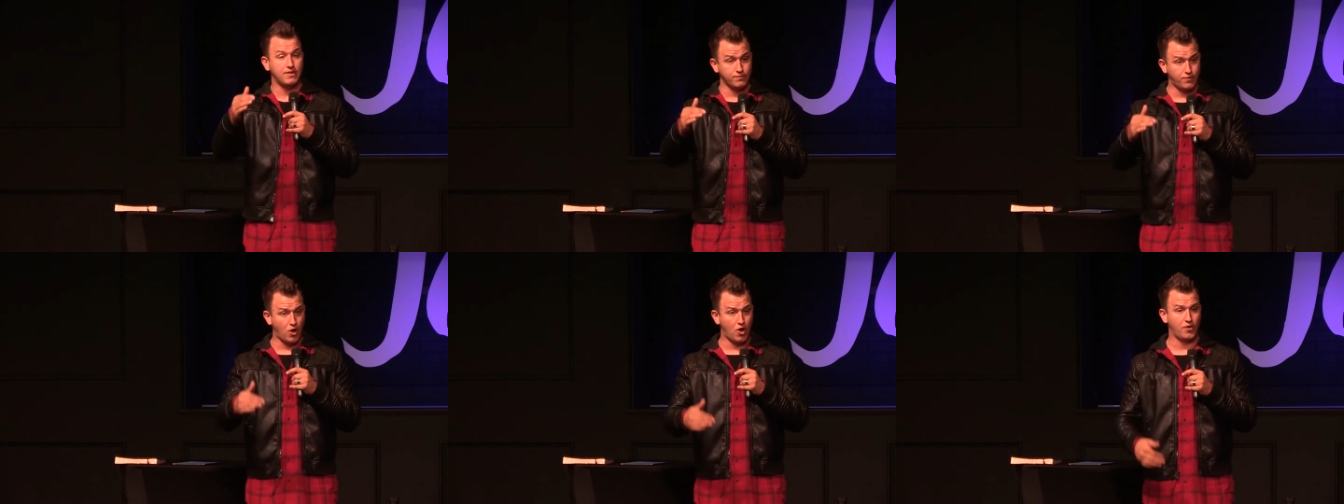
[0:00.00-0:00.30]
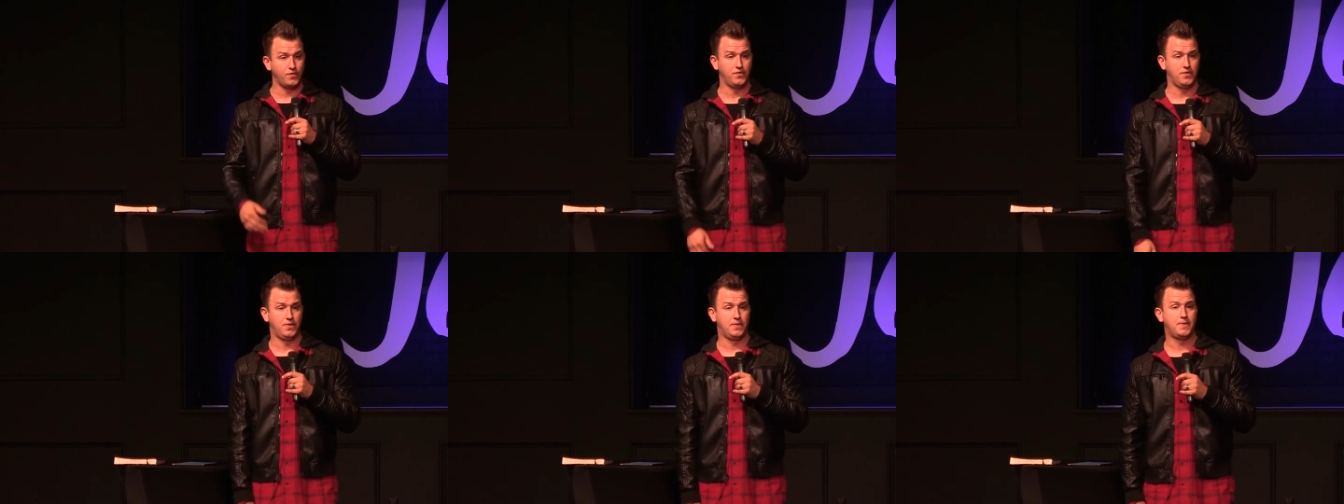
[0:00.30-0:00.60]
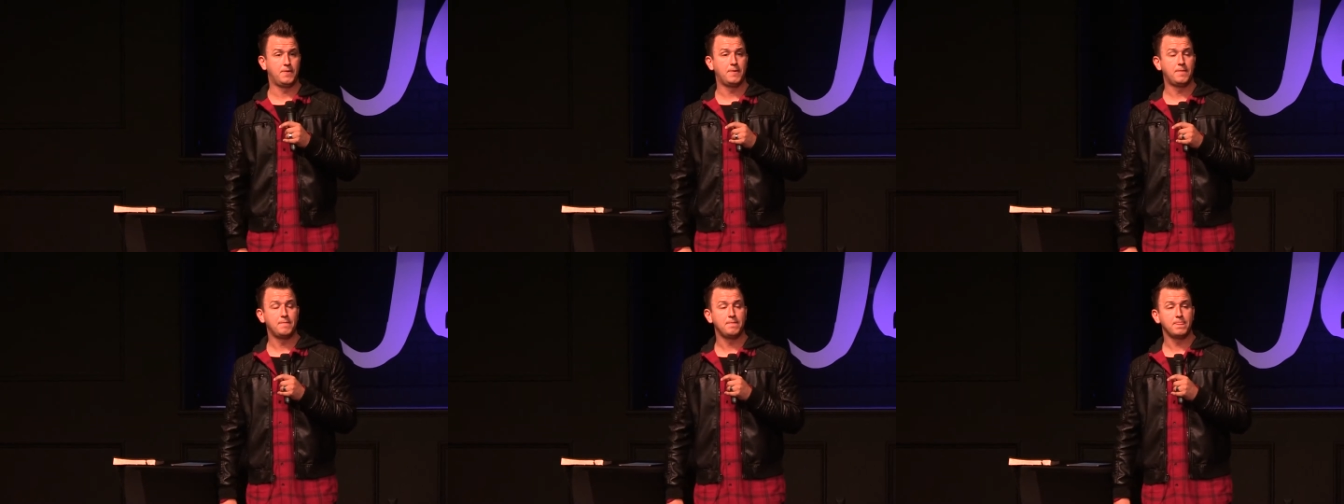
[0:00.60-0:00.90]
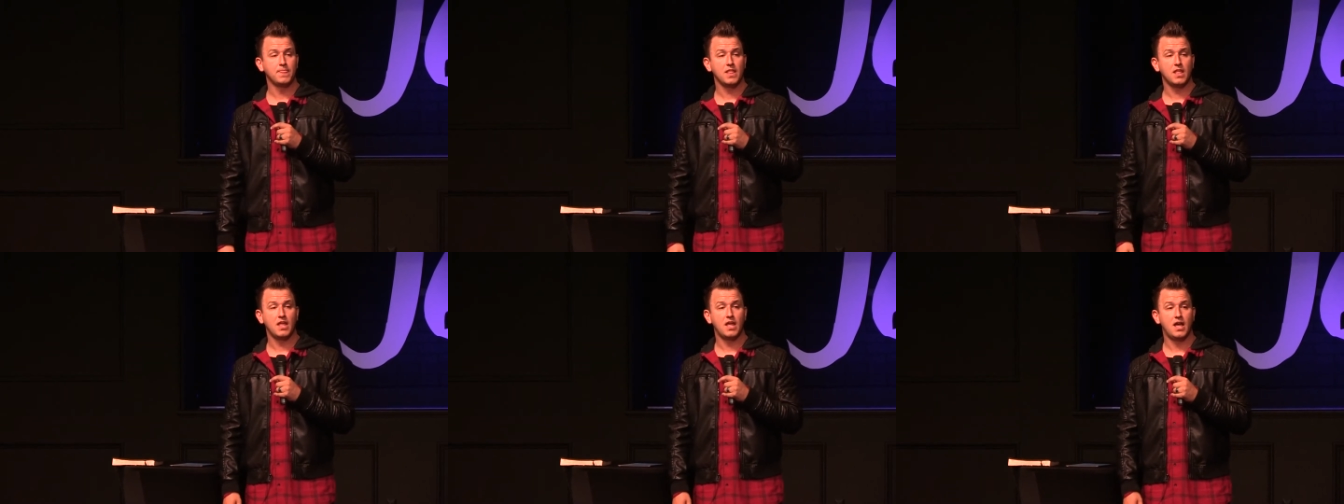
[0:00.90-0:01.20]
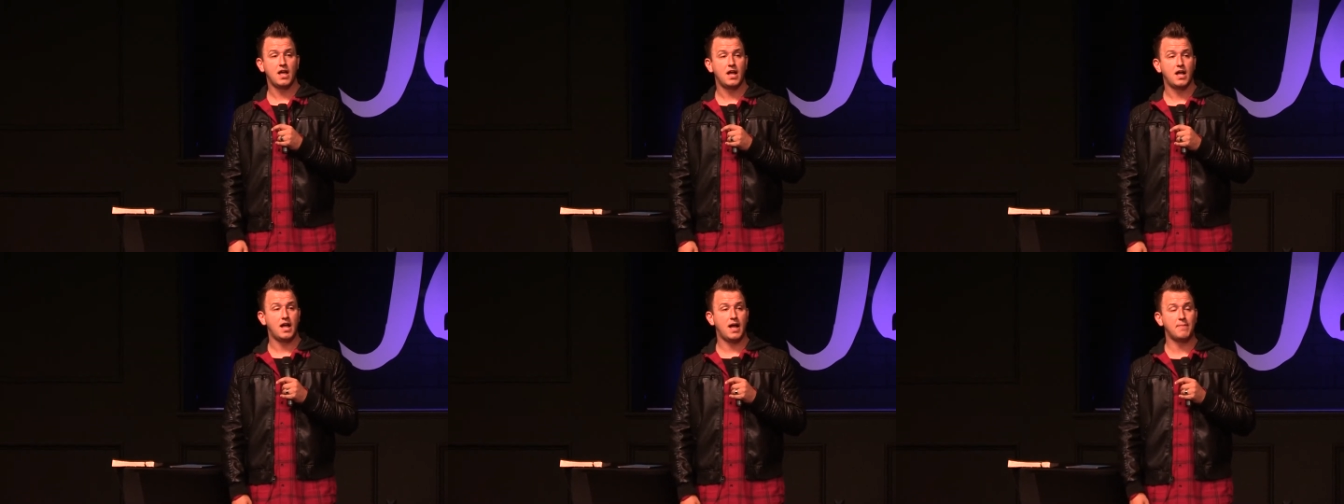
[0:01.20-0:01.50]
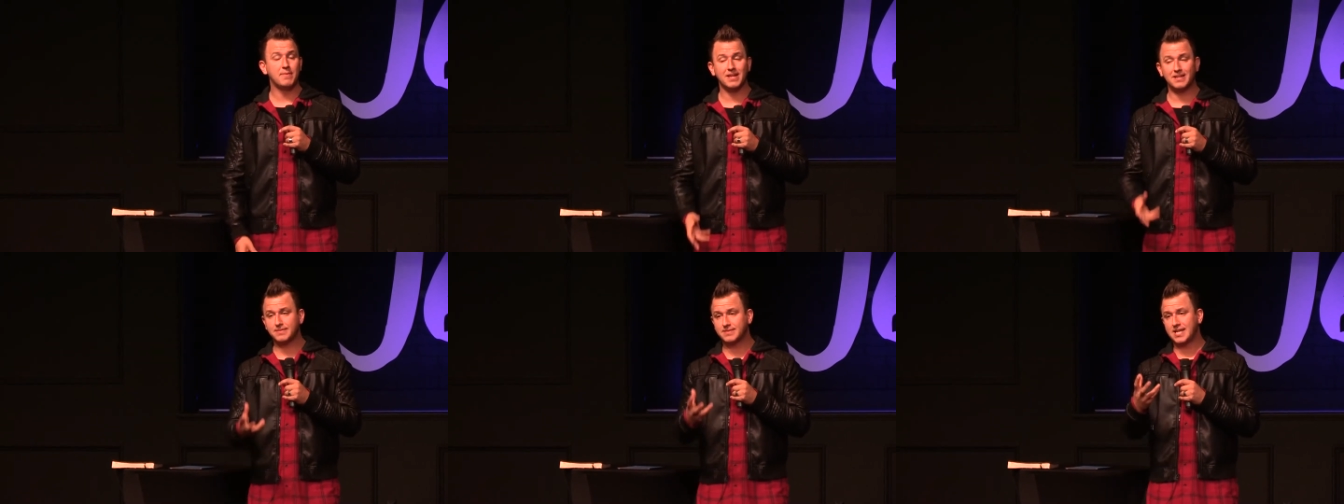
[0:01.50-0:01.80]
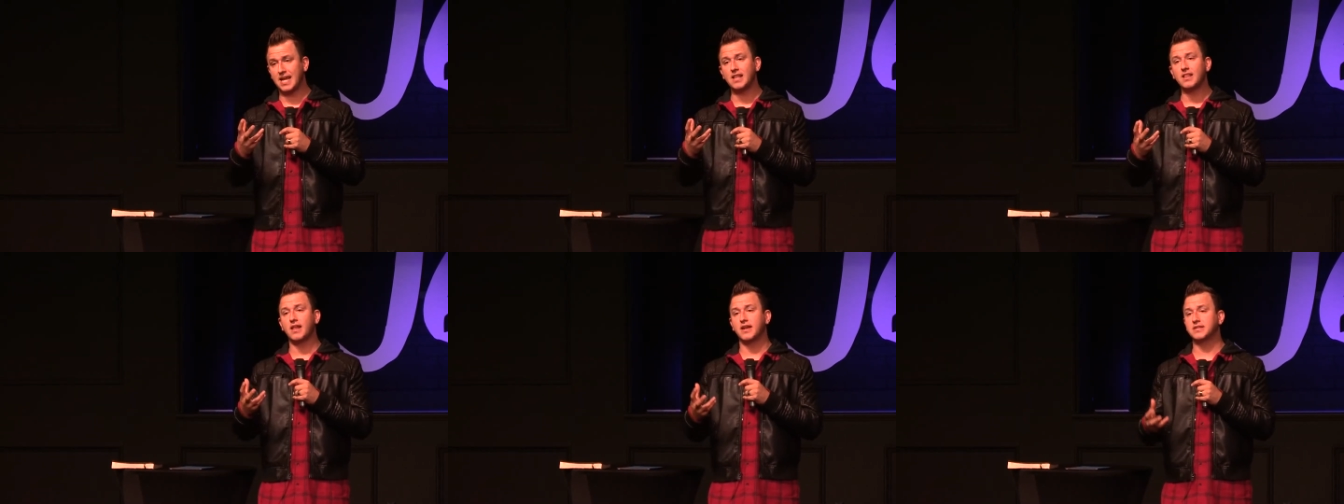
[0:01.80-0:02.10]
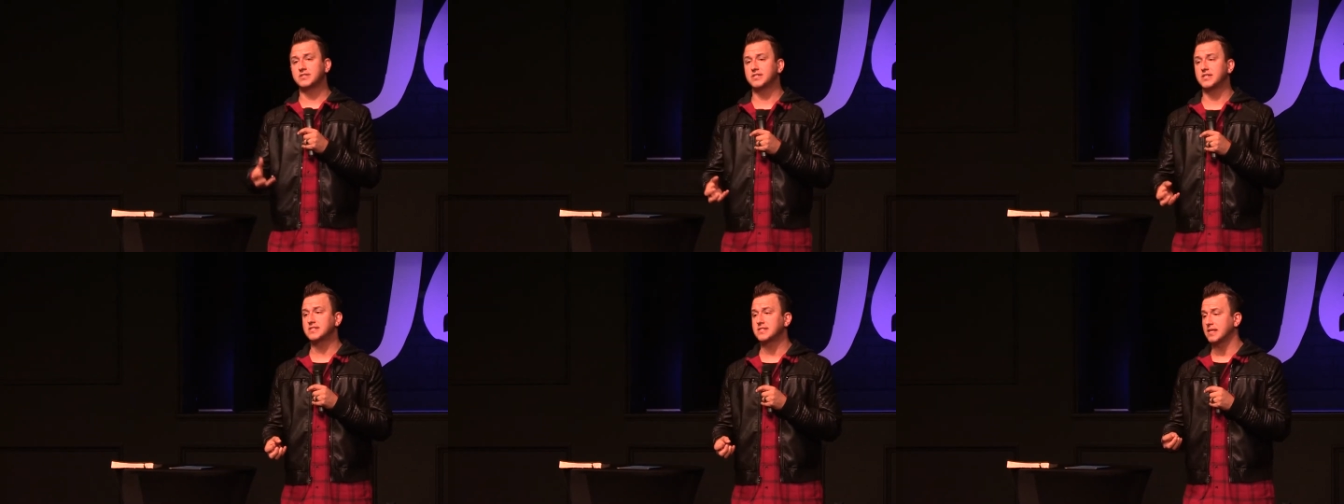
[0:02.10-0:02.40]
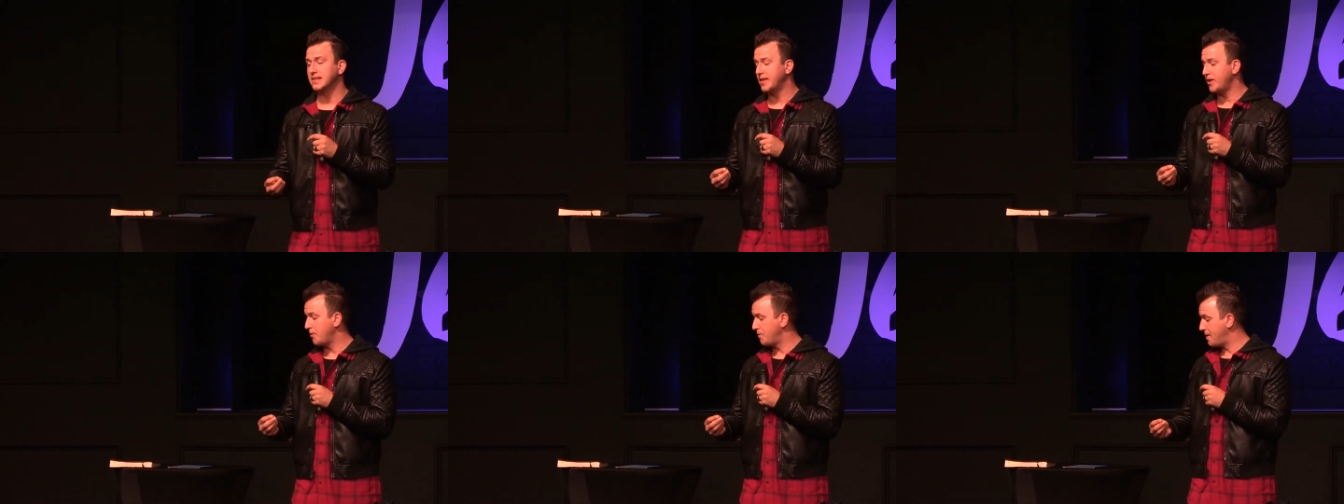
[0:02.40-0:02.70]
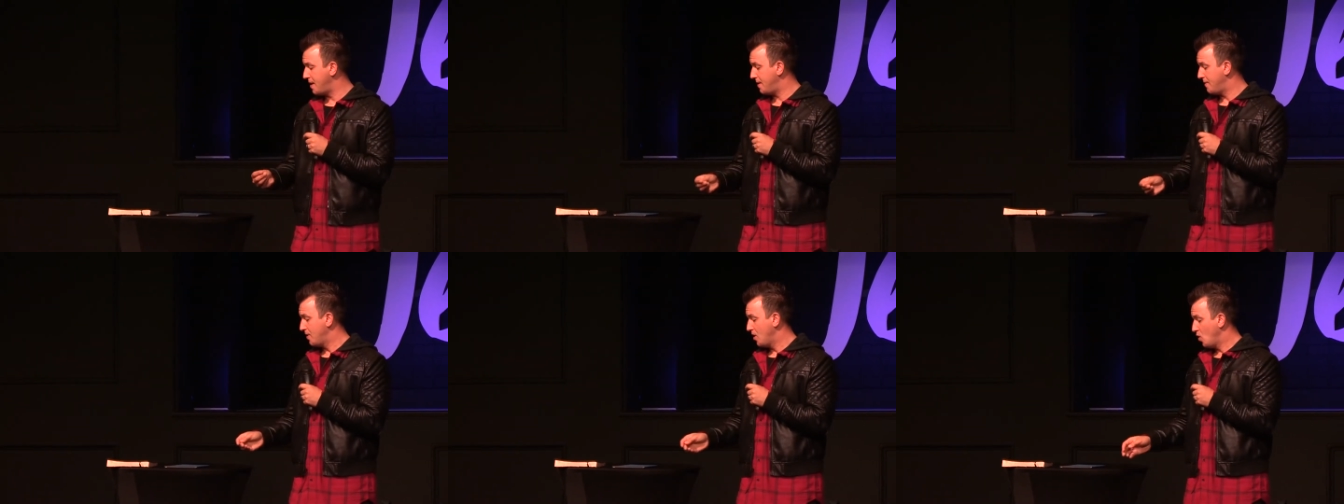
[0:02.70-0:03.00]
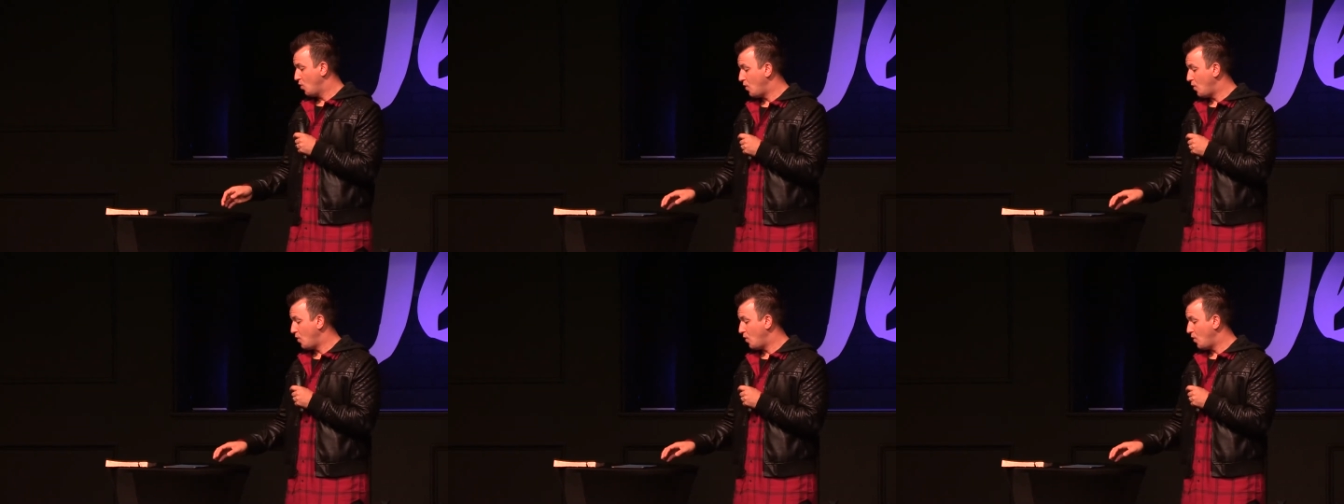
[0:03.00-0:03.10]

involved. I'm going to tell on us just a little bit.